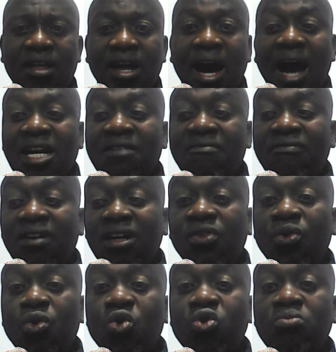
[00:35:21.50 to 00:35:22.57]
And in
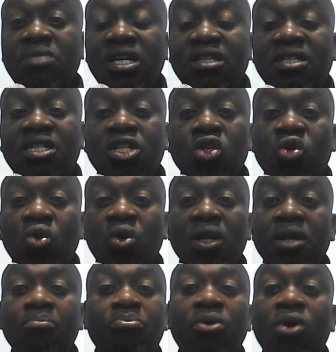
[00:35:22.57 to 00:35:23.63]
fact, those meats, he told
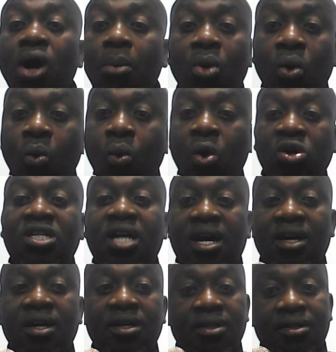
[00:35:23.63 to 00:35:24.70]
them, pour more water
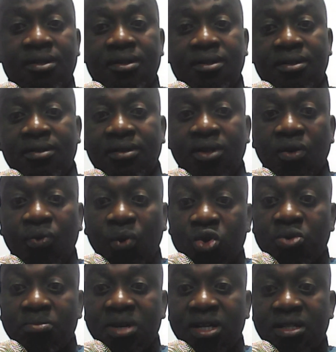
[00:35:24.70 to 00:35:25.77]
in
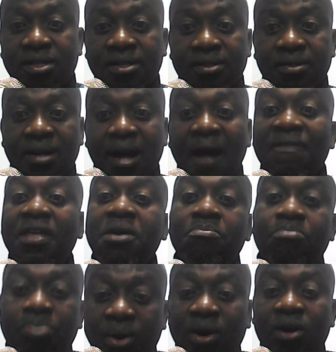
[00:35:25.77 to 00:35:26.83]
those meats. And they
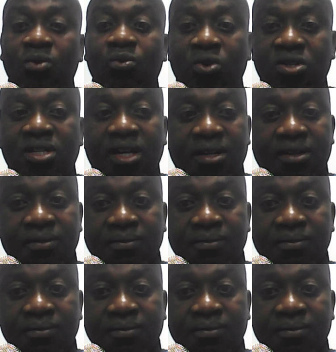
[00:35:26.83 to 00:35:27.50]
poured water.